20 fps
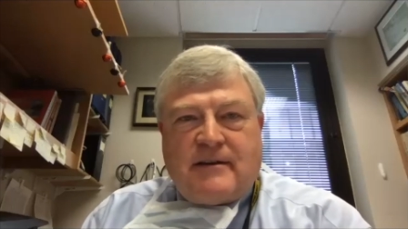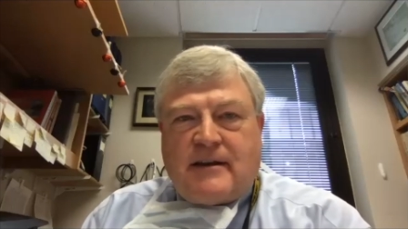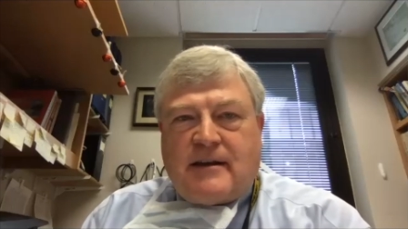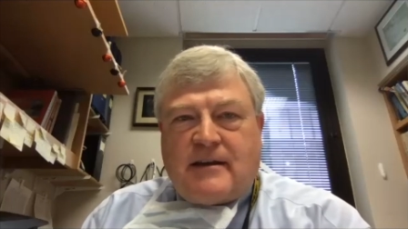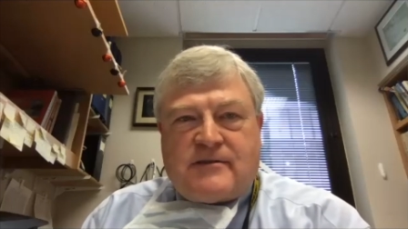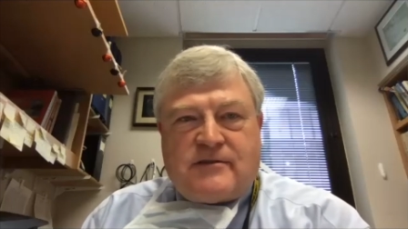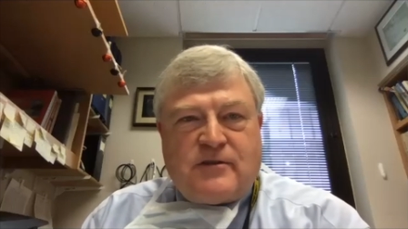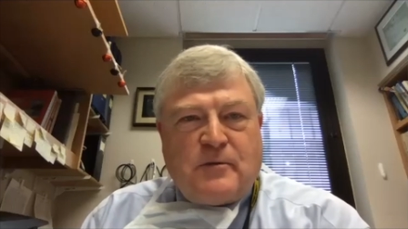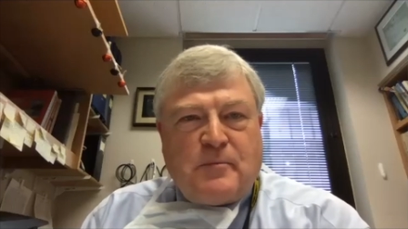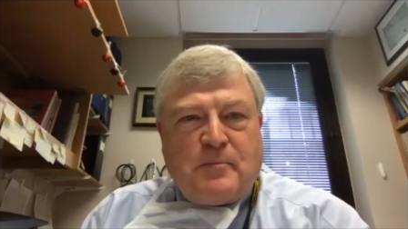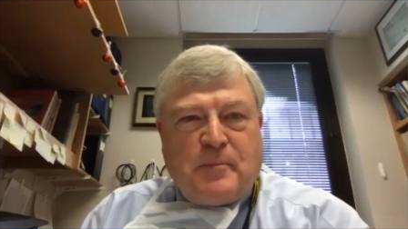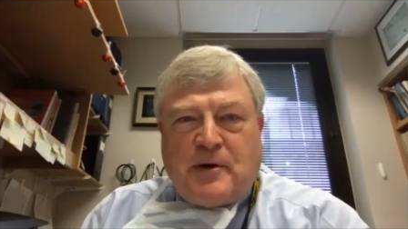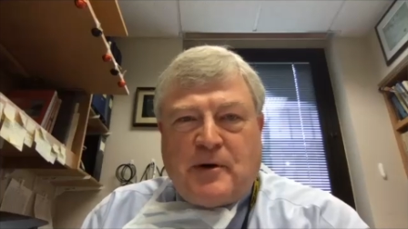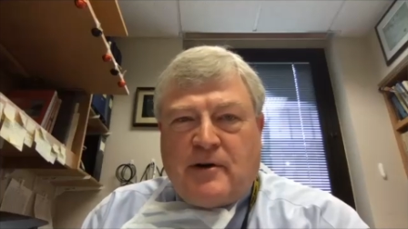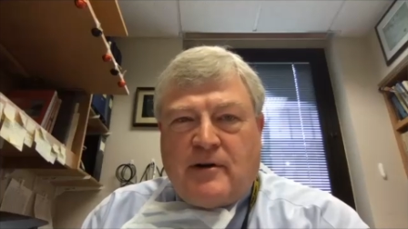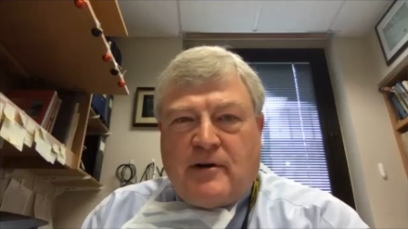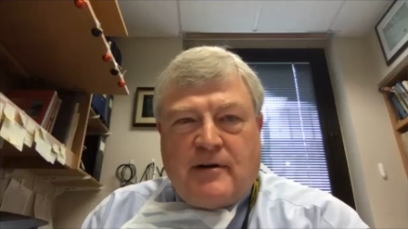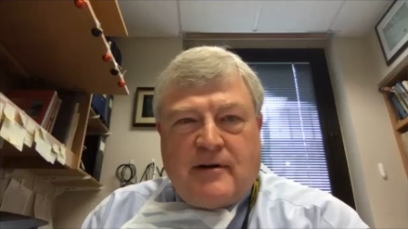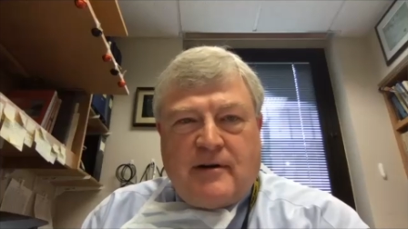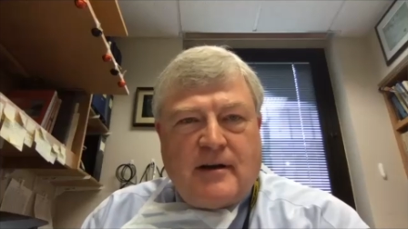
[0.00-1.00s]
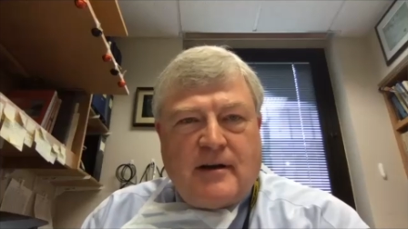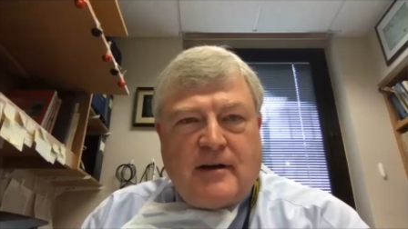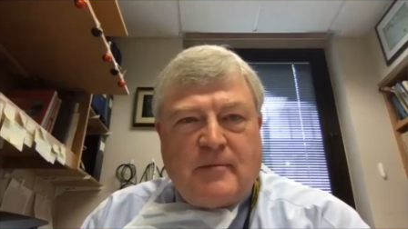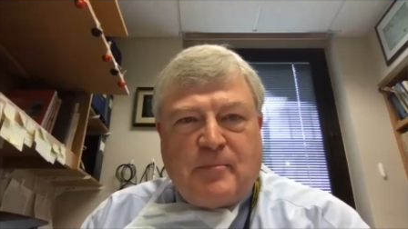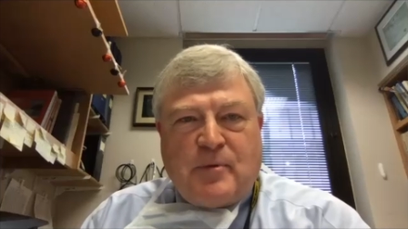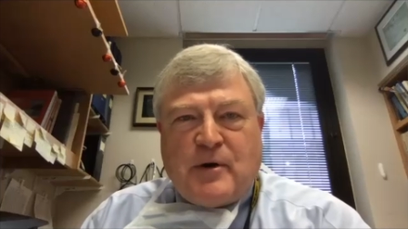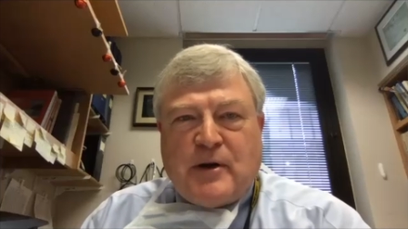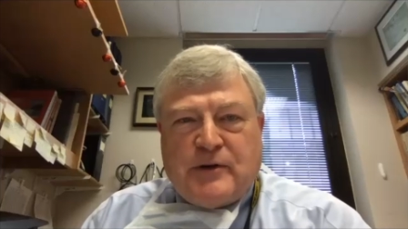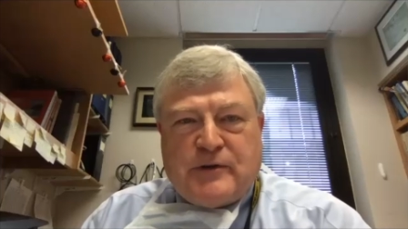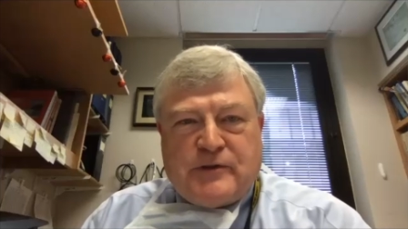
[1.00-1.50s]
super
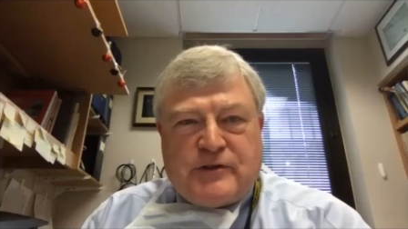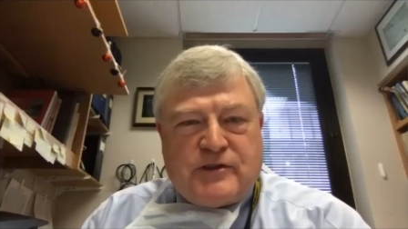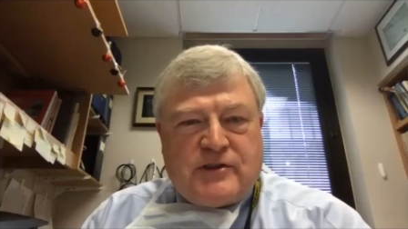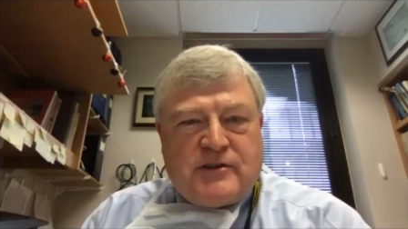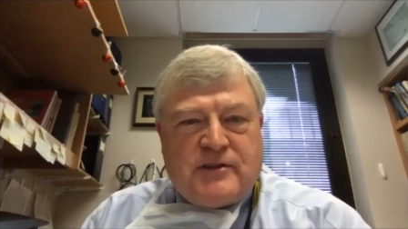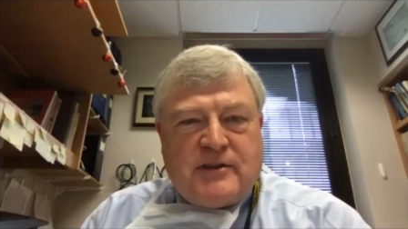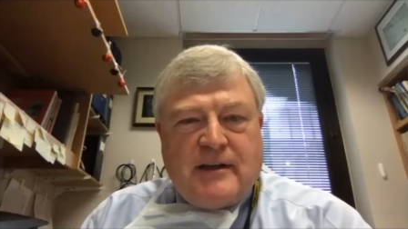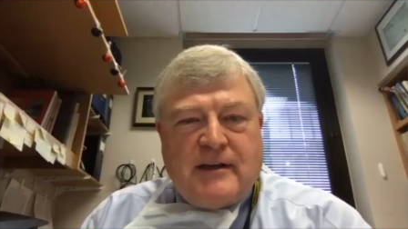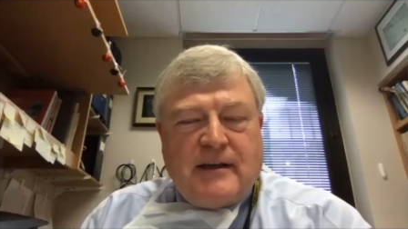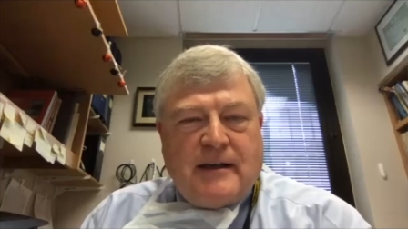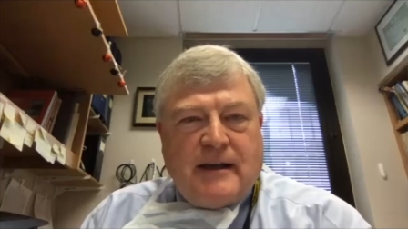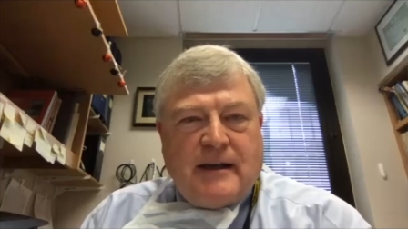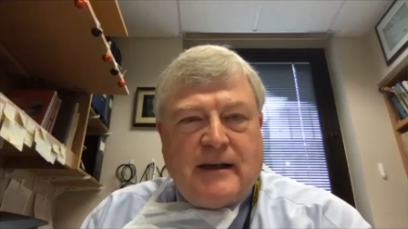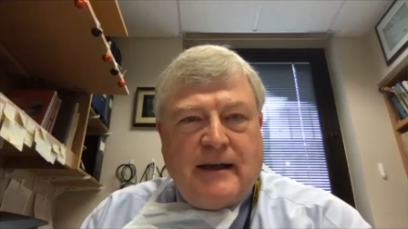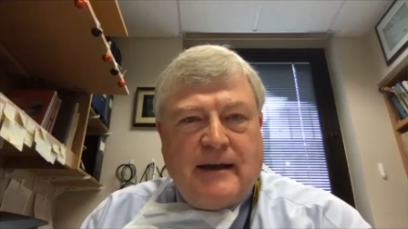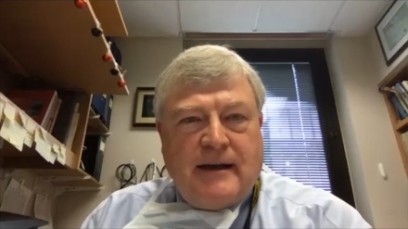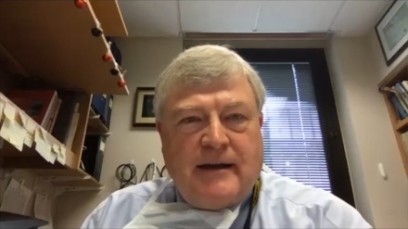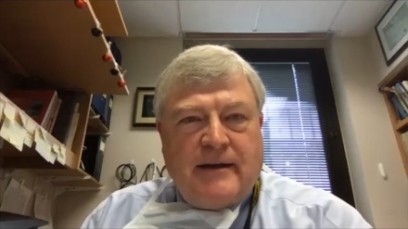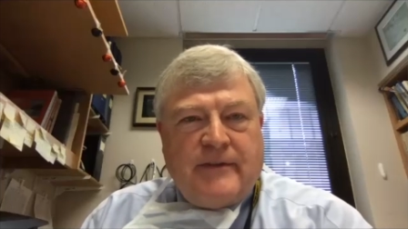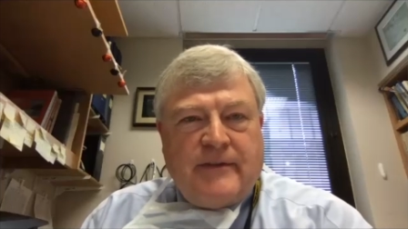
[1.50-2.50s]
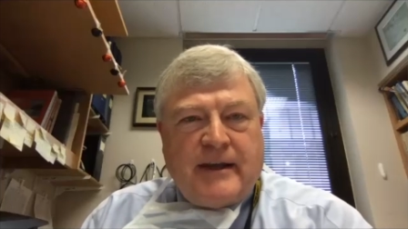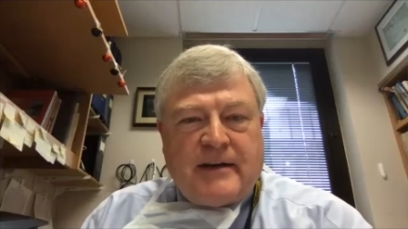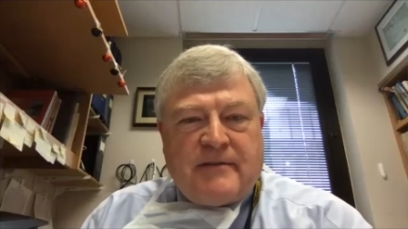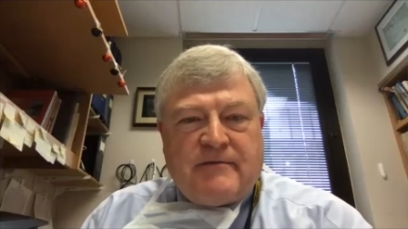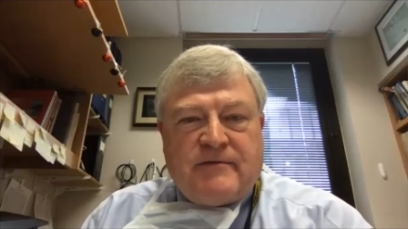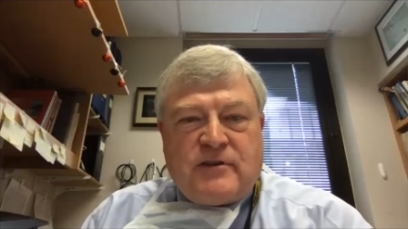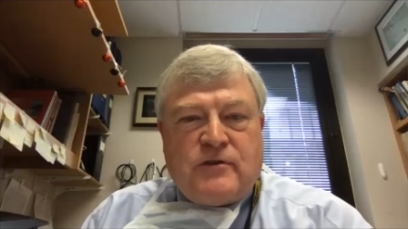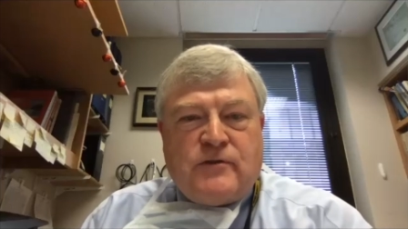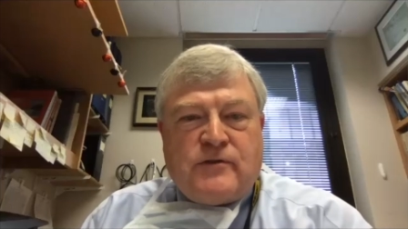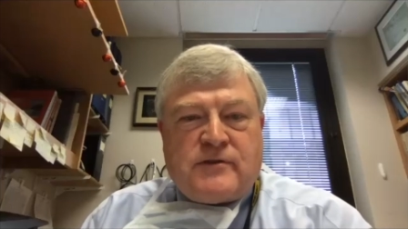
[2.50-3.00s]
approach that
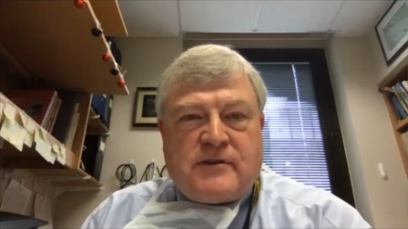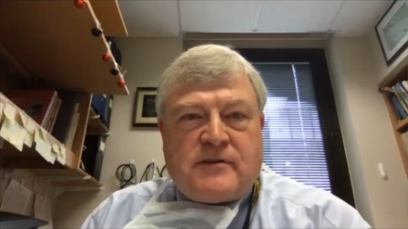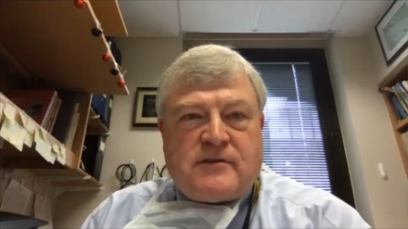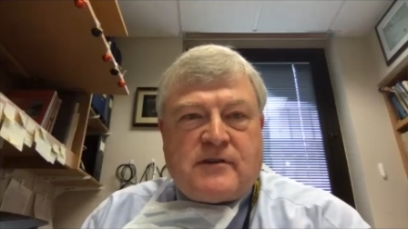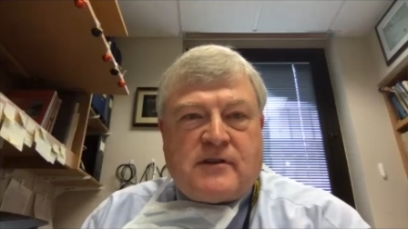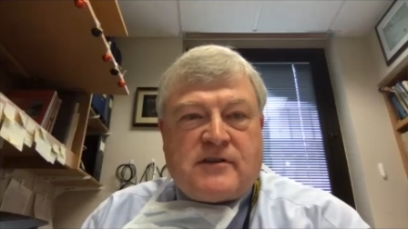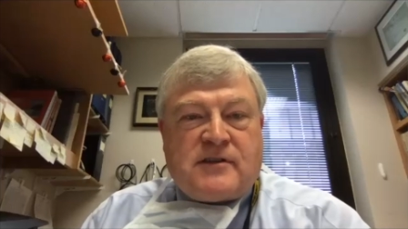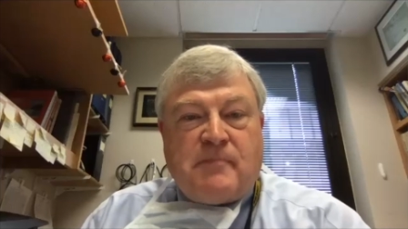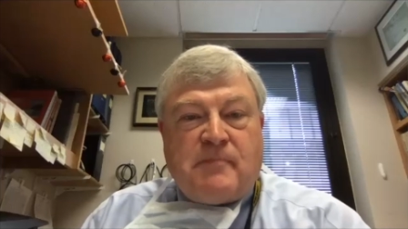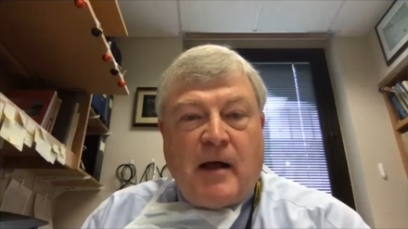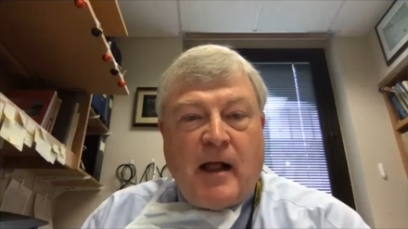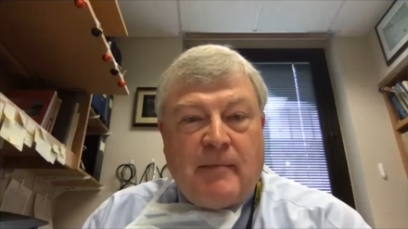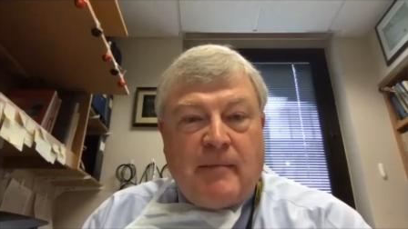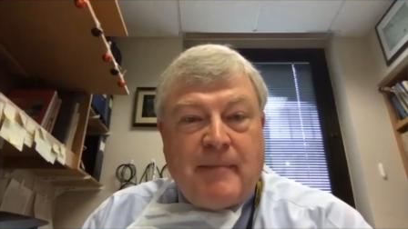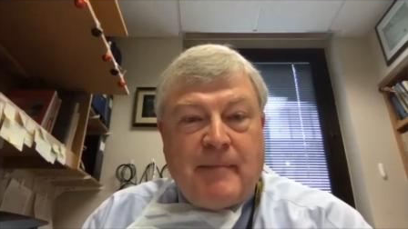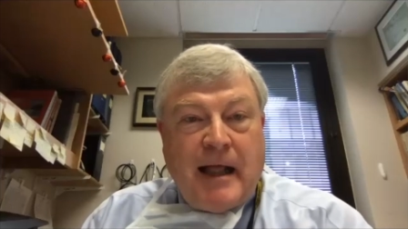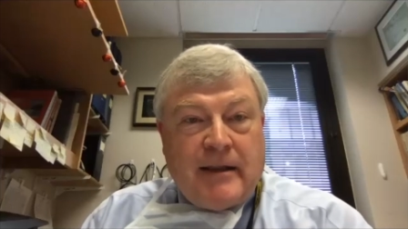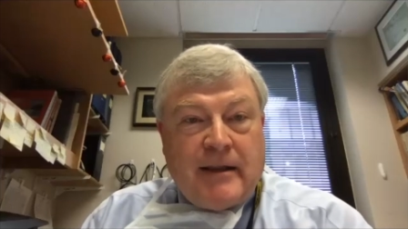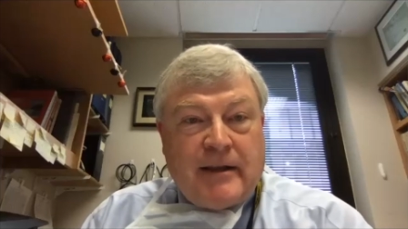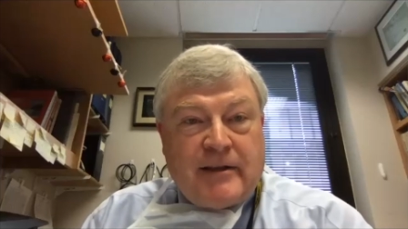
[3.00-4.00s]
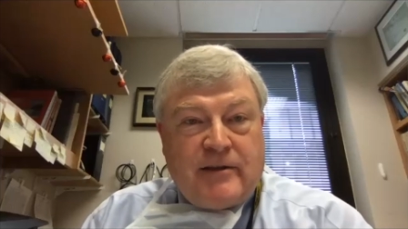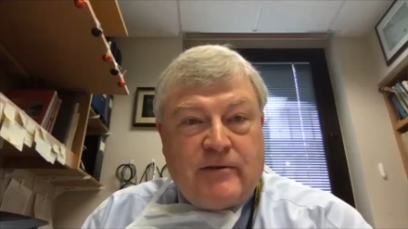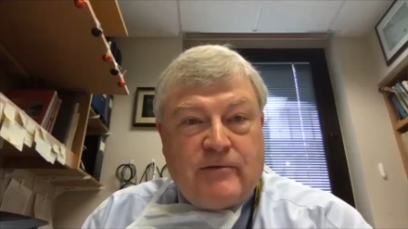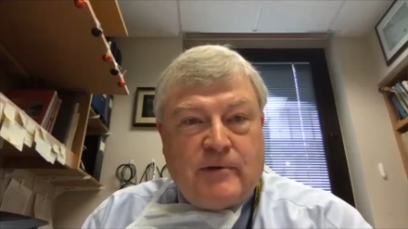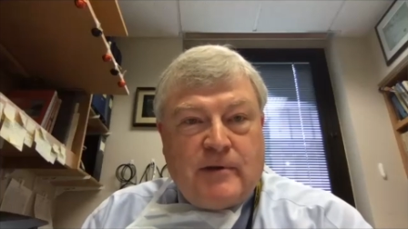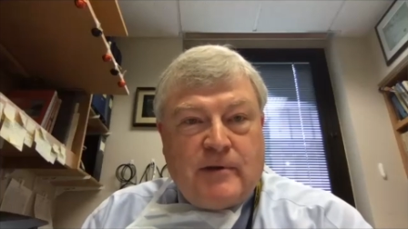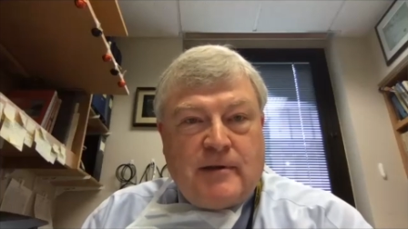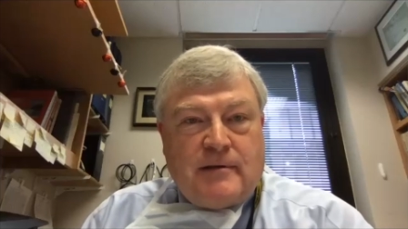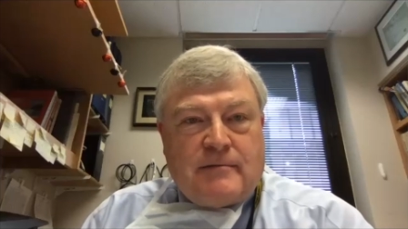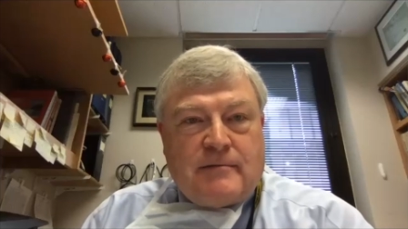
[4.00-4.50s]
uses a small
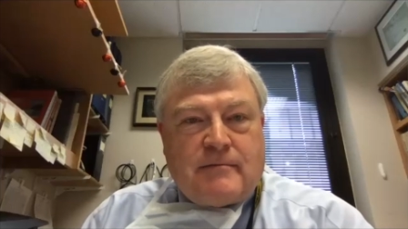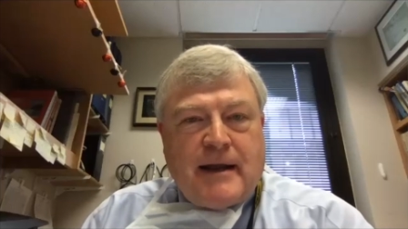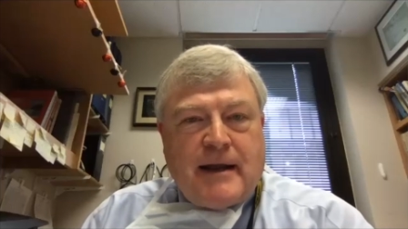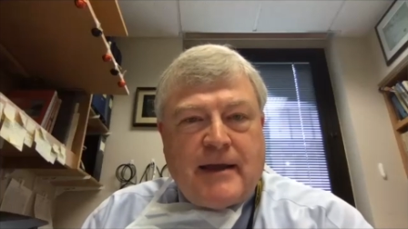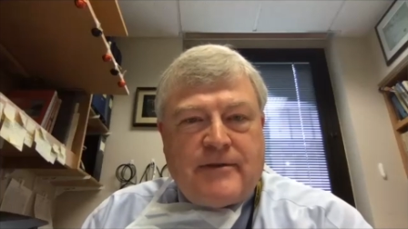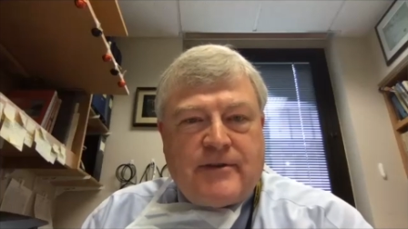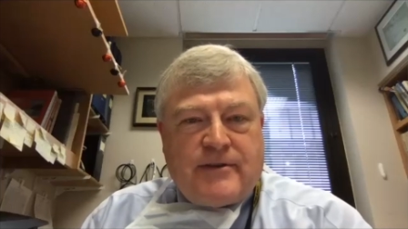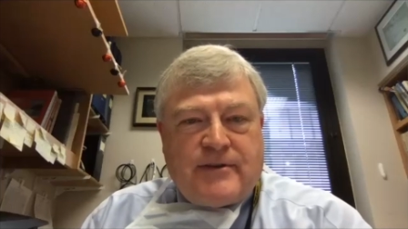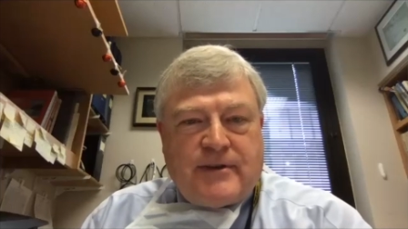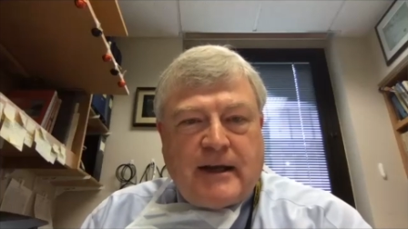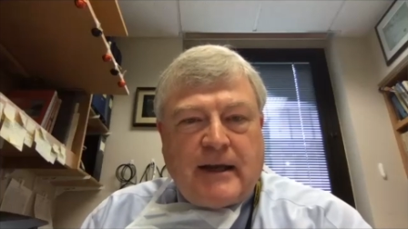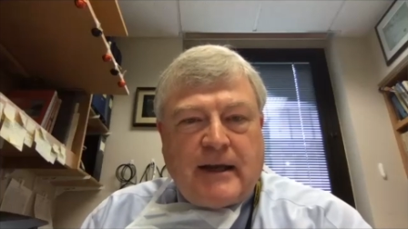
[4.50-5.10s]
molecule rather than a